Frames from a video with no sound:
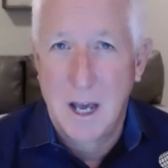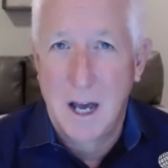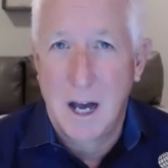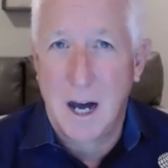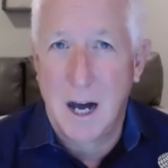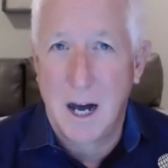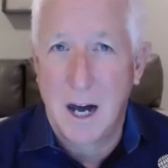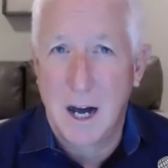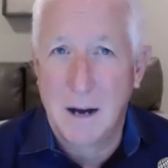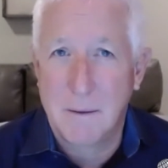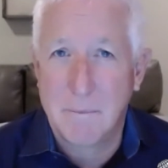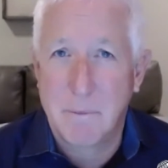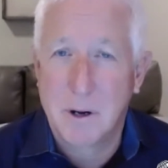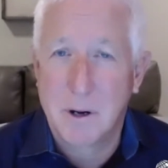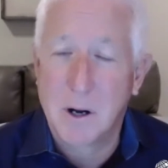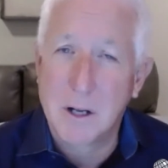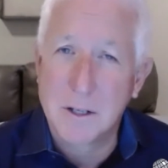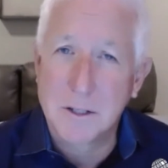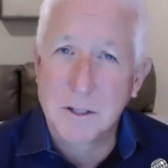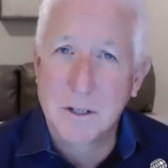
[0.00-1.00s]
but
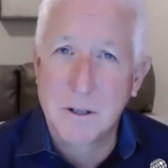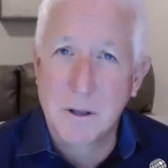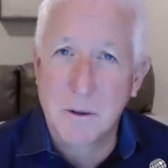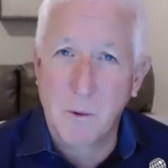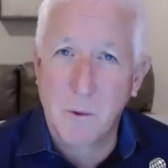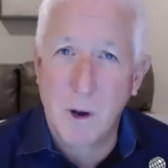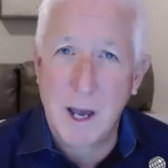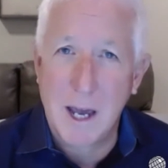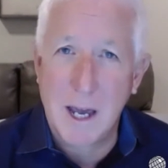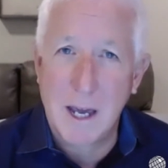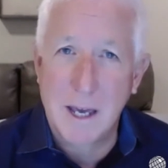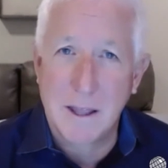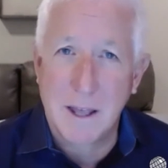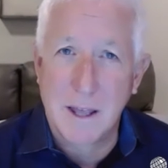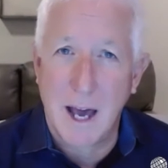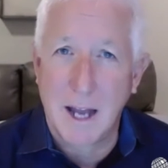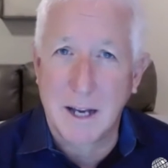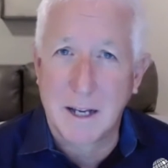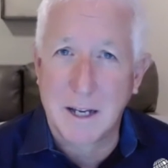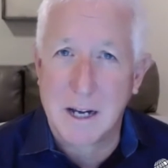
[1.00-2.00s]
also the way
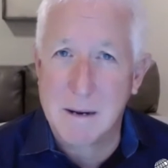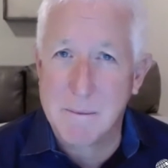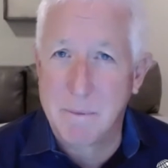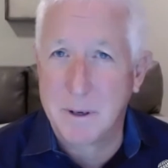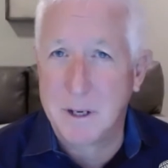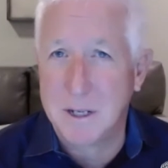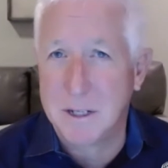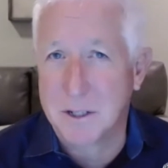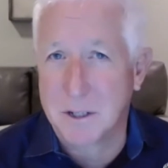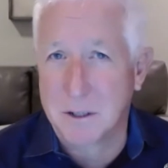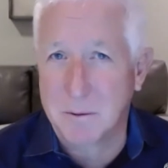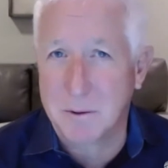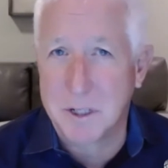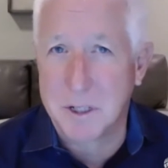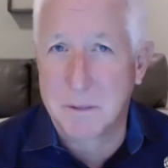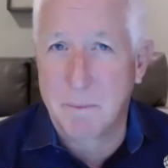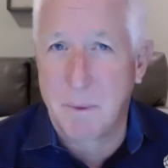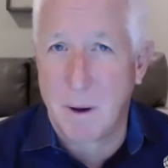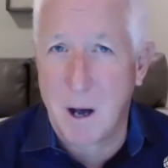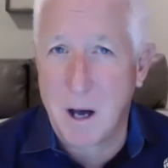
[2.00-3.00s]
that companies are
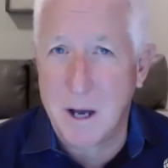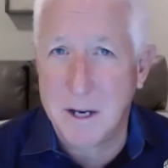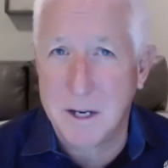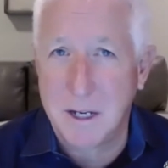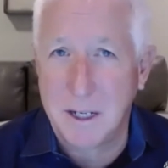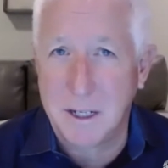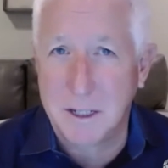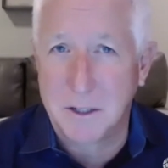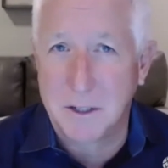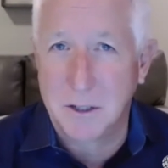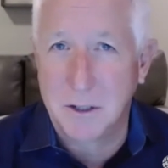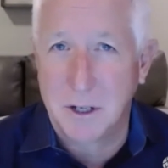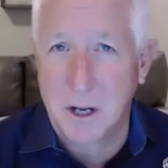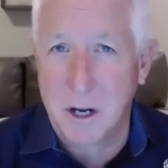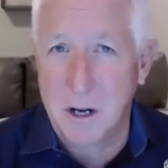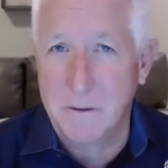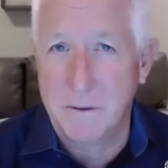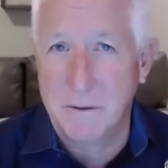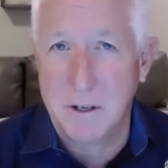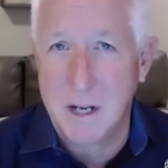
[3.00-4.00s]
responding to
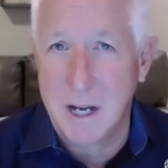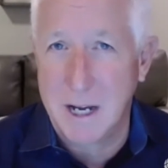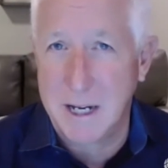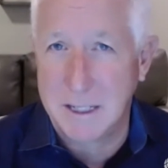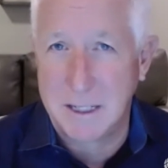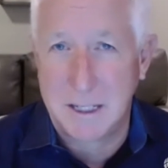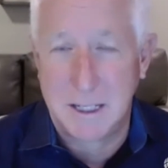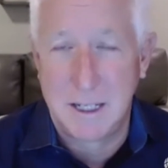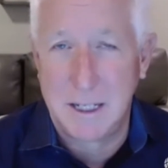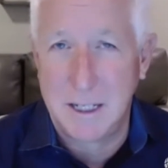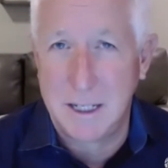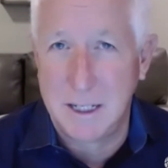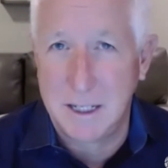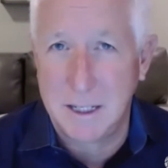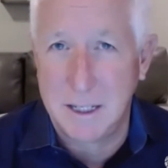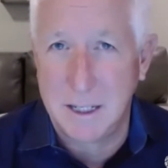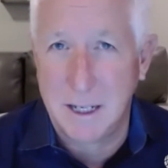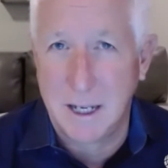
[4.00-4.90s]
COVID-19.